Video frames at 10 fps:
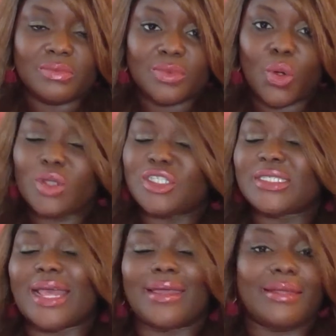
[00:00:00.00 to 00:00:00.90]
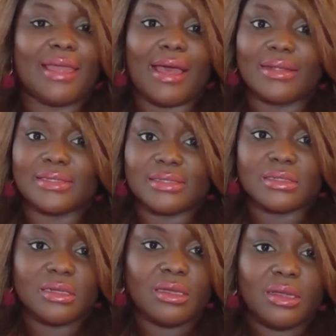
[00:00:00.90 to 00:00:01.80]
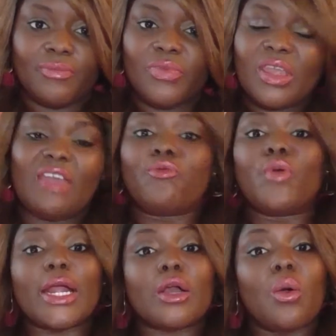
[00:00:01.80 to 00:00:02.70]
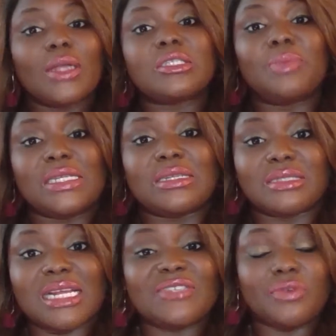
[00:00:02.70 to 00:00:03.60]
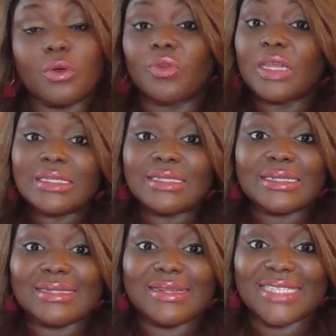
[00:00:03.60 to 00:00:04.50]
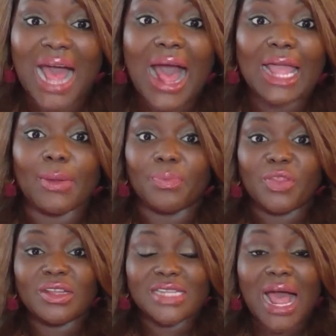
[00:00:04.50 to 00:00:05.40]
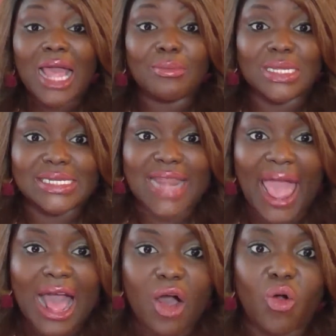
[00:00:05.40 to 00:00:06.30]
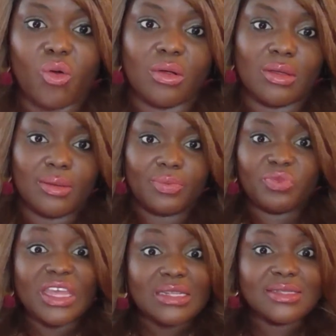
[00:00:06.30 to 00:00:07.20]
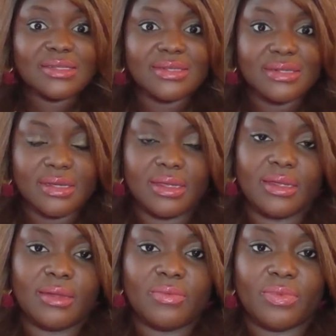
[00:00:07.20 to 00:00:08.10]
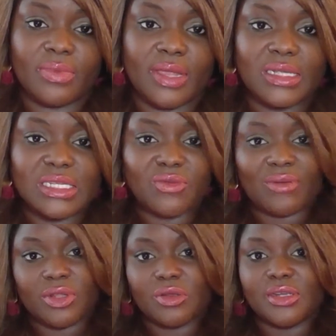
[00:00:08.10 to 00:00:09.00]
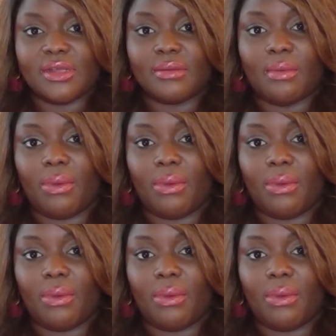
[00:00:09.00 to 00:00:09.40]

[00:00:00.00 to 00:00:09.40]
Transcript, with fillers: or to second guess. If we're going to be successful, this is the time. The time is now. This is the revolution.